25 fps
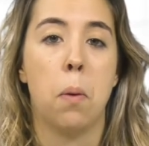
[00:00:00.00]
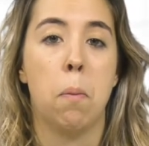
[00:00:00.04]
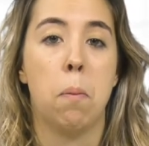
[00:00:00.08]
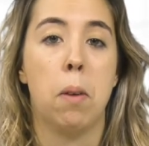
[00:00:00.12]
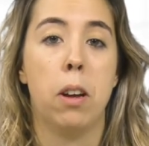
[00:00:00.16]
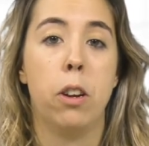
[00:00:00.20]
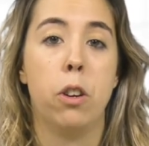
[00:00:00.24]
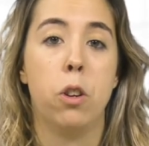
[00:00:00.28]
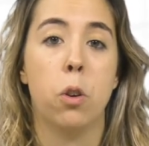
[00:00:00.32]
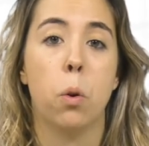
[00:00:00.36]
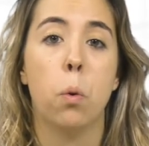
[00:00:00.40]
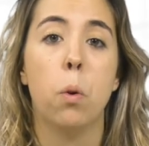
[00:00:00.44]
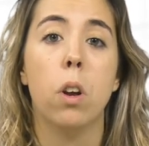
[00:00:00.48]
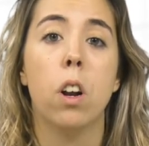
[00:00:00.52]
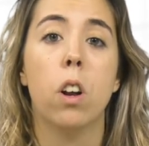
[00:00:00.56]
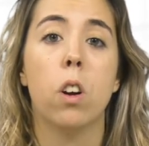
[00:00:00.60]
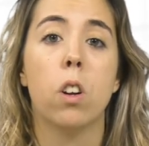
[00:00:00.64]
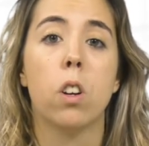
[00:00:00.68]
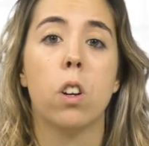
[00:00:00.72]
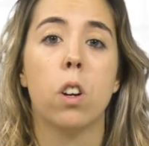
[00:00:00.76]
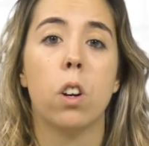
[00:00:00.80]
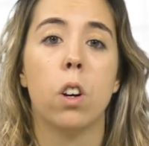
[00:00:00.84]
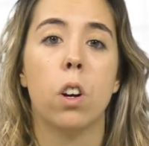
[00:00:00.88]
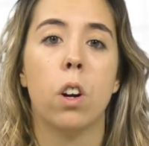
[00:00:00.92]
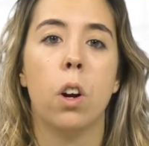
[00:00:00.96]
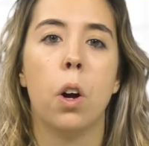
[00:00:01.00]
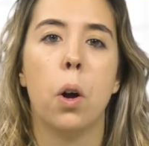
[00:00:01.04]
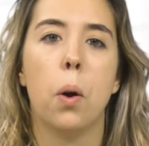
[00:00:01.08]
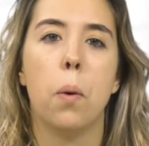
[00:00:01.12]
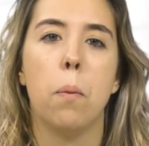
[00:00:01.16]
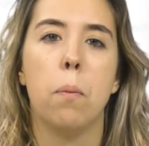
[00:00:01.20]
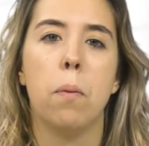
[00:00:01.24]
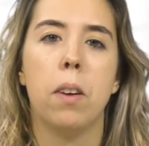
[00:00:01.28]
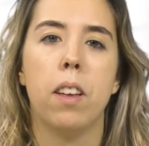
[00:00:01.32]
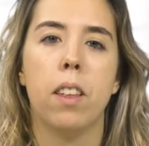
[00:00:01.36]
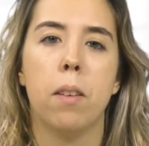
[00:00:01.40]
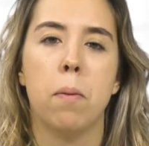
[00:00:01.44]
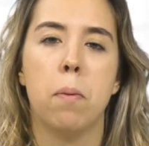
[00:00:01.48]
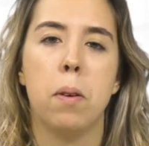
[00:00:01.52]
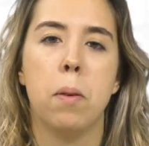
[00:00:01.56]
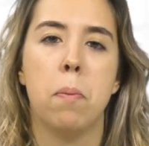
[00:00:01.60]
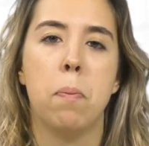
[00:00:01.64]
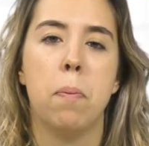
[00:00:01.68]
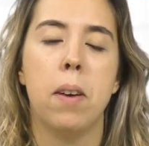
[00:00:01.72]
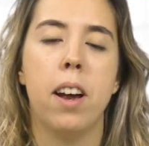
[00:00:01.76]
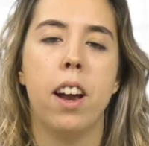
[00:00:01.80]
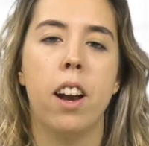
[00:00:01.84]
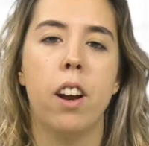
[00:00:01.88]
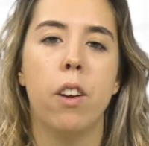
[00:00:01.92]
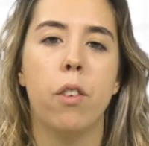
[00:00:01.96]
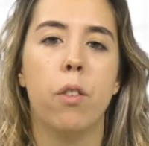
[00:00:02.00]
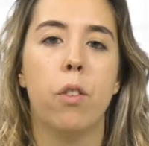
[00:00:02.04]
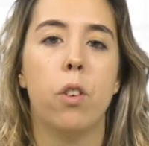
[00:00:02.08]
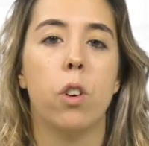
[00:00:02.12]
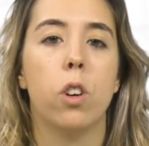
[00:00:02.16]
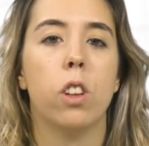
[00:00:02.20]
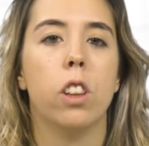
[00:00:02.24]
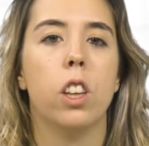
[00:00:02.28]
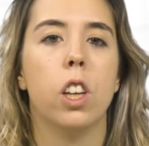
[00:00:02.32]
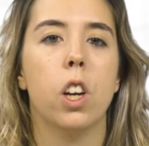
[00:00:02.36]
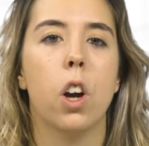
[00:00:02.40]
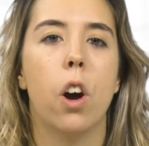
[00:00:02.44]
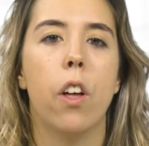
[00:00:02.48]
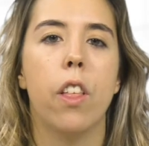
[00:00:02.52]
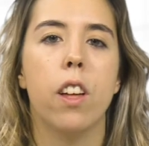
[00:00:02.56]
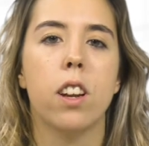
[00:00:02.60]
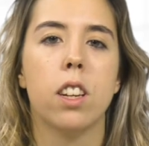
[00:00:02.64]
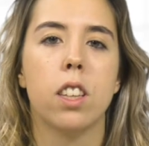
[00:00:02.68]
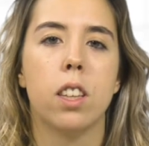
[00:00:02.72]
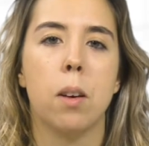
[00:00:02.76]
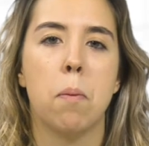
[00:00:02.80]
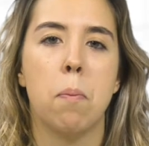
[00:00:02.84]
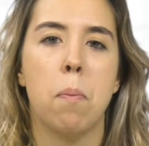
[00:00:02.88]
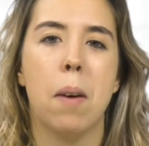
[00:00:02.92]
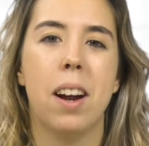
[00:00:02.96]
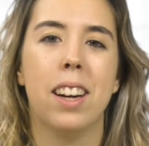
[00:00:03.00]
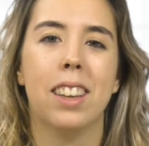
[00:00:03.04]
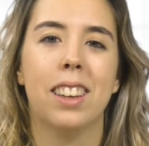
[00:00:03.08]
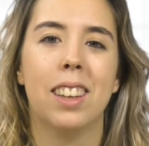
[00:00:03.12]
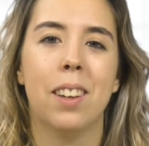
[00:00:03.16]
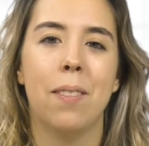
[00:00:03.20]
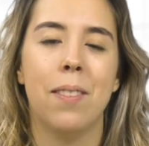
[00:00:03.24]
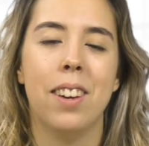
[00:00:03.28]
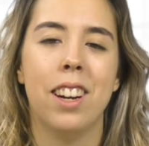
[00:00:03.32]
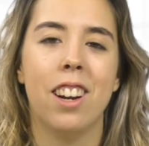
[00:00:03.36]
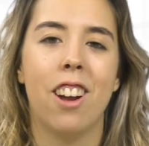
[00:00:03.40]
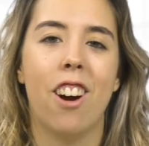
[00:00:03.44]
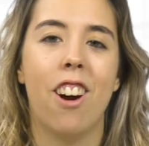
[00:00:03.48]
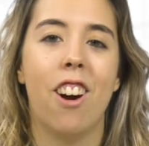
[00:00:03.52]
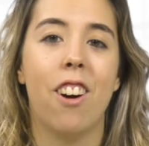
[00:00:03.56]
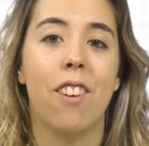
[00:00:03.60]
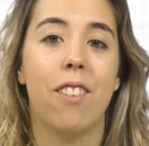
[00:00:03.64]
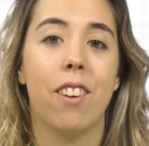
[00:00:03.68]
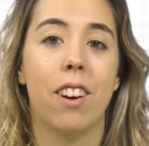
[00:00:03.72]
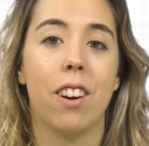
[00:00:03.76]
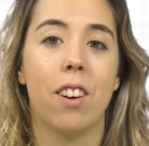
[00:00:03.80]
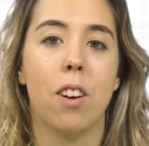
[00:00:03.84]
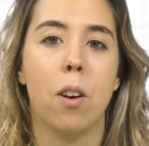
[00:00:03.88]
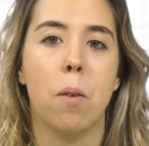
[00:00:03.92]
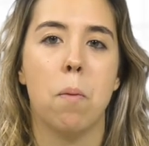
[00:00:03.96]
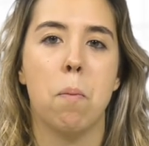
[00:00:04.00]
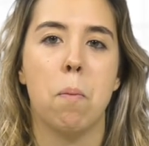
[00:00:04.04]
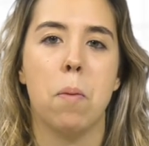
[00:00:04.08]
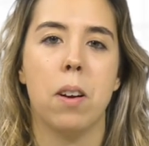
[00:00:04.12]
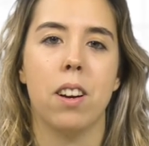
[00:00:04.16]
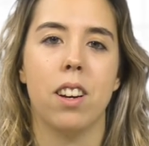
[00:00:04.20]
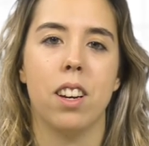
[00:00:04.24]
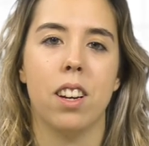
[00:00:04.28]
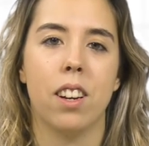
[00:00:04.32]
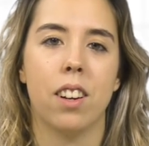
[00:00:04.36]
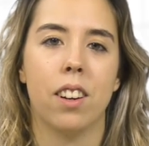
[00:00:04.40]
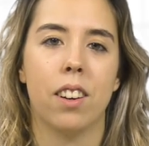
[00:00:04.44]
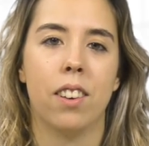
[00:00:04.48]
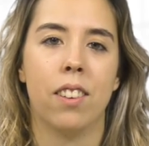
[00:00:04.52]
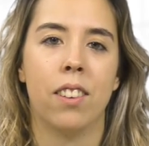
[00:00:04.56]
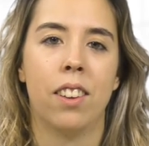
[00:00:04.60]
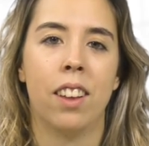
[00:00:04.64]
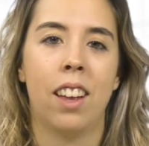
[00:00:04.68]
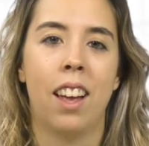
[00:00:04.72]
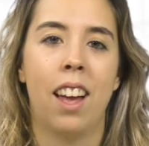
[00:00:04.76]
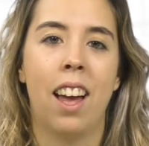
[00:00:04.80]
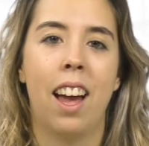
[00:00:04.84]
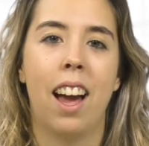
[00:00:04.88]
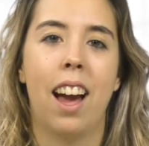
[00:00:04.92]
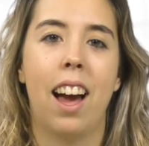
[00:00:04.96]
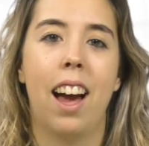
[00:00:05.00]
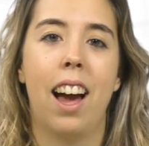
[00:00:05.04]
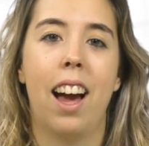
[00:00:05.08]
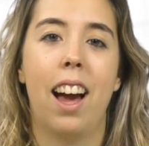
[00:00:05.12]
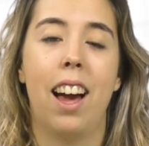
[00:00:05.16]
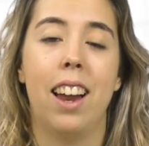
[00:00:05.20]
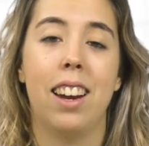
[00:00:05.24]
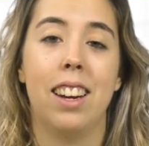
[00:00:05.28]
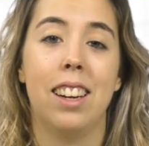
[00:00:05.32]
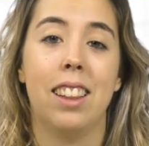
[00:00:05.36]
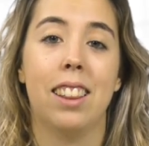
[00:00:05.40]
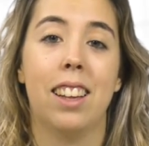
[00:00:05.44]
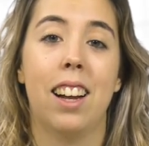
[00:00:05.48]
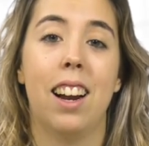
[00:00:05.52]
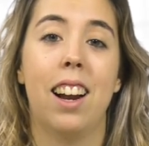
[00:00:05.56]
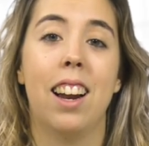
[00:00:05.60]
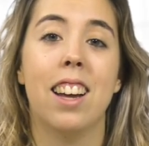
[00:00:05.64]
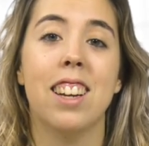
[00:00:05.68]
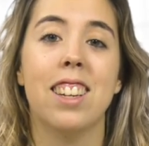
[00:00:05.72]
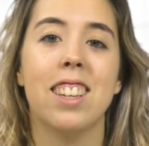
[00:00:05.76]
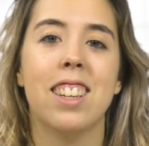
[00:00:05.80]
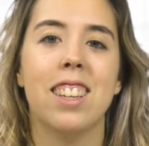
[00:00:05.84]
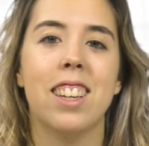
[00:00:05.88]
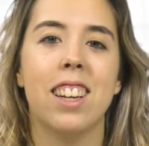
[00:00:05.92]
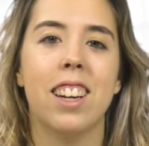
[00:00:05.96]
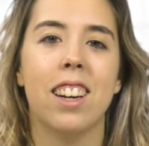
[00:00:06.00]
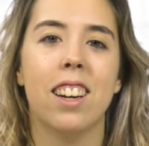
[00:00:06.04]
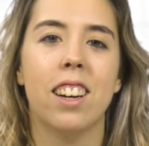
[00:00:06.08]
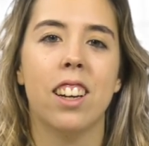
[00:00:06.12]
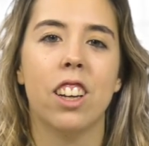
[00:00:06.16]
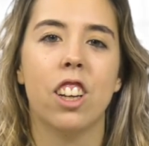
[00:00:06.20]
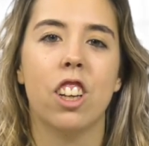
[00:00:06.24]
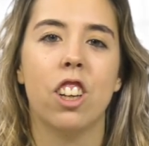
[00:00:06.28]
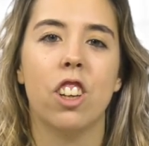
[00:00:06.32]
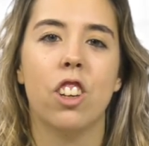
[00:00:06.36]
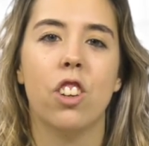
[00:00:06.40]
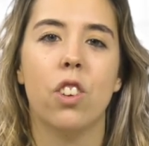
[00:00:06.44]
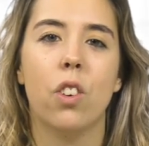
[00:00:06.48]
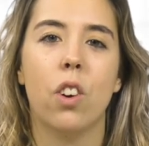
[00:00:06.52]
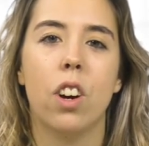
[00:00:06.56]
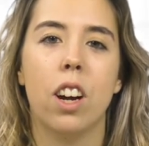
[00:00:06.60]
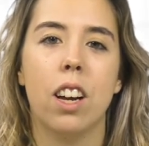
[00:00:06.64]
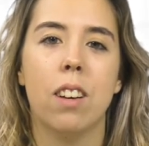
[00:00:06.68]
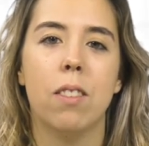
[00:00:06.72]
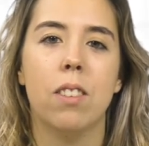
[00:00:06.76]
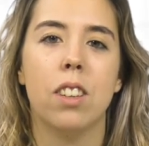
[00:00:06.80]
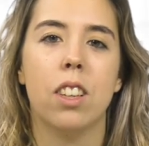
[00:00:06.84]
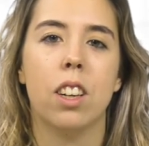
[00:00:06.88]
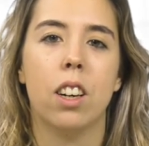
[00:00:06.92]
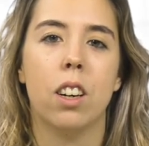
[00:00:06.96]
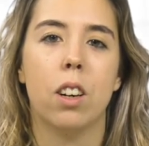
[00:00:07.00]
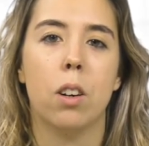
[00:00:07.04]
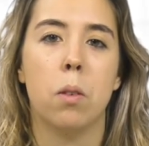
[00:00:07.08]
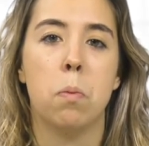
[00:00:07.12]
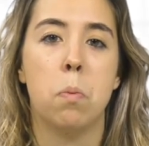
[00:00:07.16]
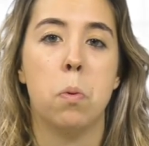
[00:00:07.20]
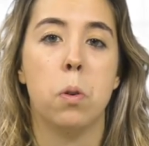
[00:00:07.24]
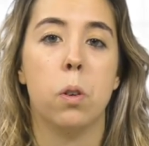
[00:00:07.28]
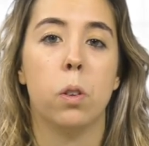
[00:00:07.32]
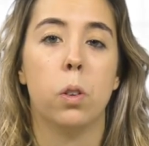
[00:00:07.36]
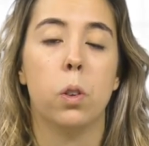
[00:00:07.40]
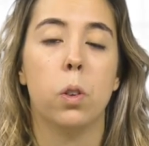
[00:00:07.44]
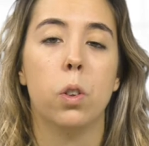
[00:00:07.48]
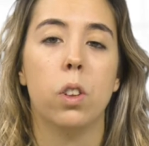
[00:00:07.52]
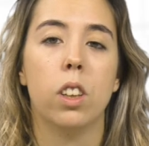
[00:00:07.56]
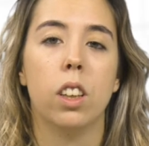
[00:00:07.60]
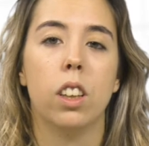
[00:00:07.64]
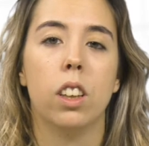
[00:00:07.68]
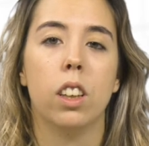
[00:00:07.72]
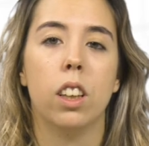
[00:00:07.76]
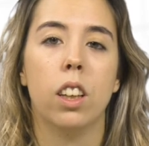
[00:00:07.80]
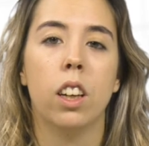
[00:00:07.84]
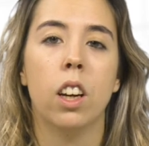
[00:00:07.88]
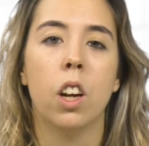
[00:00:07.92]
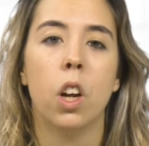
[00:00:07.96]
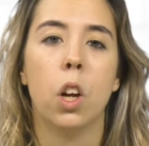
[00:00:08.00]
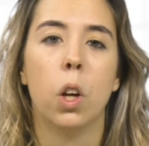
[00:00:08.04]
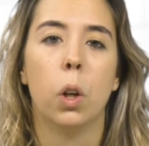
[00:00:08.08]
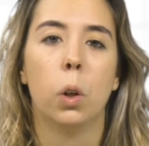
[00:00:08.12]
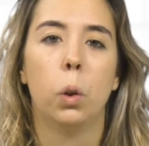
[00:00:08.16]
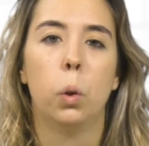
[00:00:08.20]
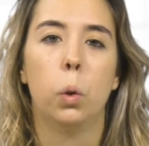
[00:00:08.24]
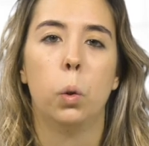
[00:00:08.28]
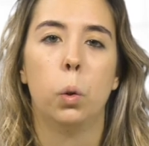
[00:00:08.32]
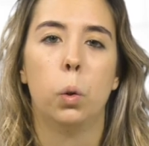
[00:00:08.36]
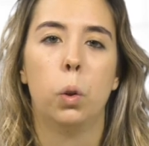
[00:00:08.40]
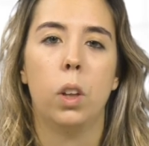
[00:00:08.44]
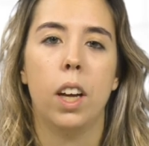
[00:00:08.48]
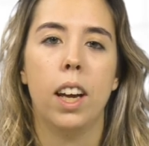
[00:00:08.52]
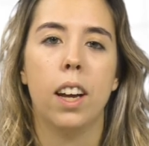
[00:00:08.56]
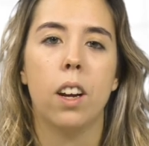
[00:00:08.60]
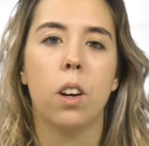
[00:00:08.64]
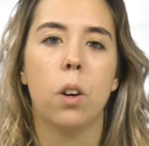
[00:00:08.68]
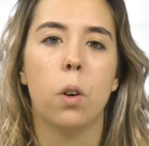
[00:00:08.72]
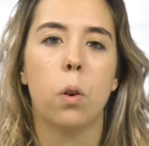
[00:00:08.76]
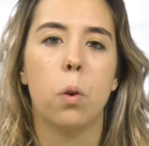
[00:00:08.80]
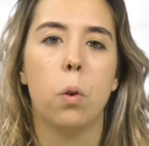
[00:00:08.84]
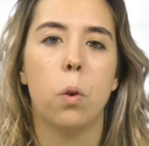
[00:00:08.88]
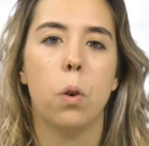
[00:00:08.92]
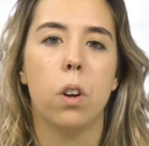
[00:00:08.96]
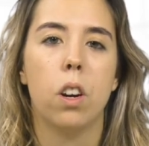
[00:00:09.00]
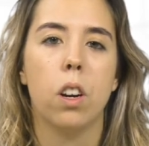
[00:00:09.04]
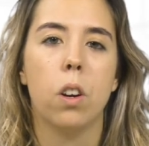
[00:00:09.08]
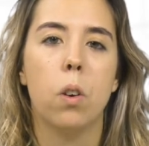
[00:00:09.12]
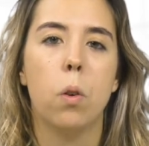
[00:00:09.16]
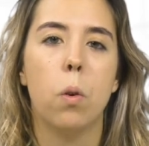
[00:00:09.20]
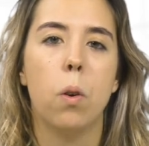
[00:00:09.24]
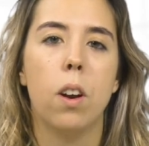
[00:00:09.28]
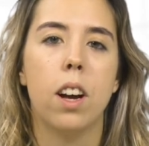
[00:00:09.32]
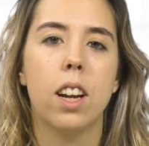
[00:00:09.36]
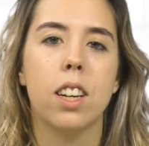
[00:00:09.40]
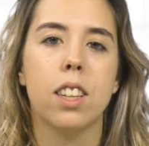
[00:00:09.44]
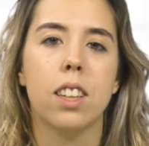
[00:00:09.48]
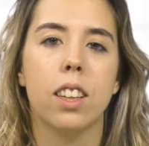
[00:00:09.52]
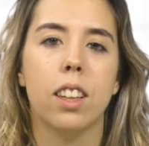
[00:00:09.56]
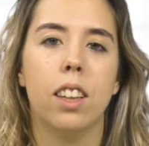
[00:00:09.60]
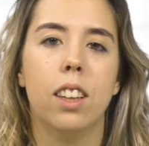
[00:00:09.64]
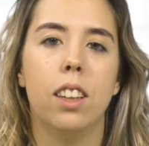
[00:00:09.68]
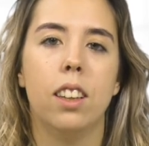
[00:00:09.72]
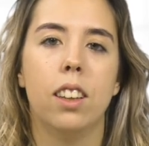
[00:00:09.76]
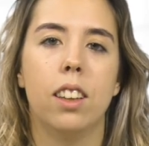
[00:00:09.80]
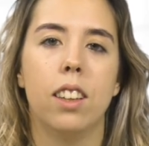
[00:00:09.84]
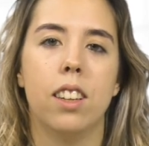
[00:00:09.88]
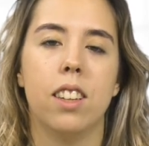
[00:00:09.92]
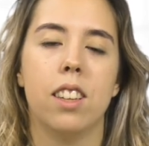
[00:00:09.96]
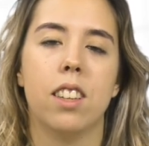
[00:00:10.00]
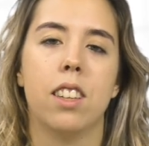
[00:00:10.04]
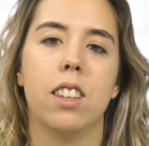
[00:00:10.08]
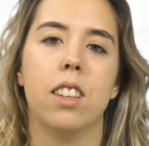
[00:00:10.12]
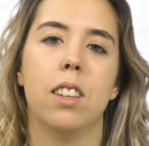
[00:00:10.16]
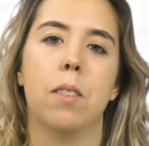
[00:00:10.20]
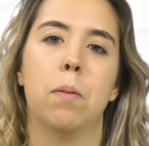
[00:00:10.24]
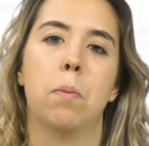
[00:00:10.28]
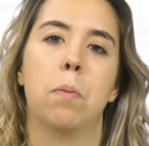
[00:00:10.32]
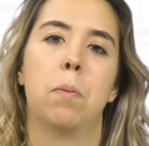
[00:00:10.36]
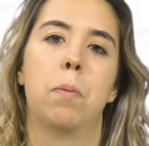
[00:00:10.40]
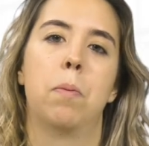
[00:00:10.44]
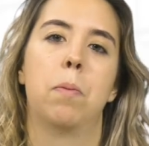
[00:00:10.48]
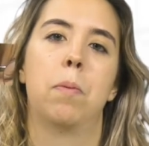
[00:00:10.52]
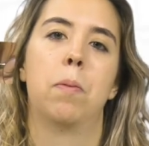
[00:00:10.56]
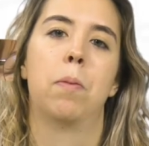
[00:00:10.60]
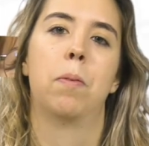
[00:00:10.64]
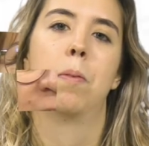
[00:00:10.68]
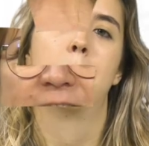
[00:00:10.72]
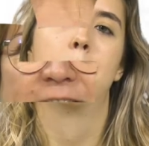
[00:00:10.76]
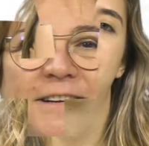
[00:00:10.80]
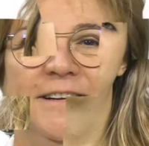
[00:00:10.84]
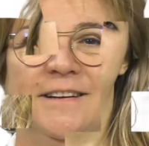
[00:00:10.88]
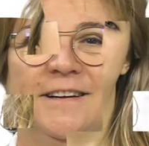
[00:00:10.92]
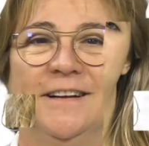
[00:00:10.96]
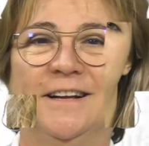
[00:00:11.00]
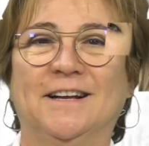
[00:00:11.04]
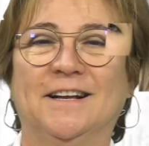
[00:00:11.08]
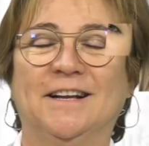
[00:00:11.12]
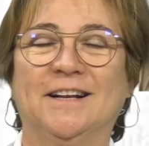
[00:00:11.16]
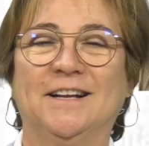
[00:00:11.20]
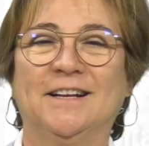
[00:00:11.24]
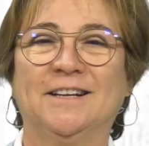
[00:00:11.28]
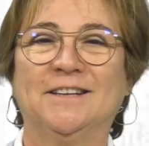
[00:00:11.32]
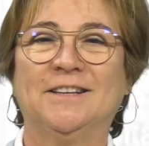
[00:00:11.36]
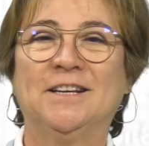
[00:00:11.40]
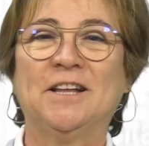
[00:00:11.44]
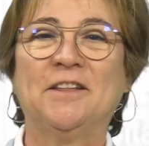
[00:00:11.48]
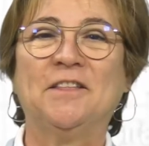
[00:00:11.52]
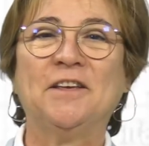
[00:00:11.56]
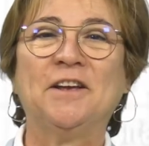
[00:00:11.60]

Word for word: but you will also be prepared for the other department of a company. And in the last year, you have the opportunity to take curricular internship. The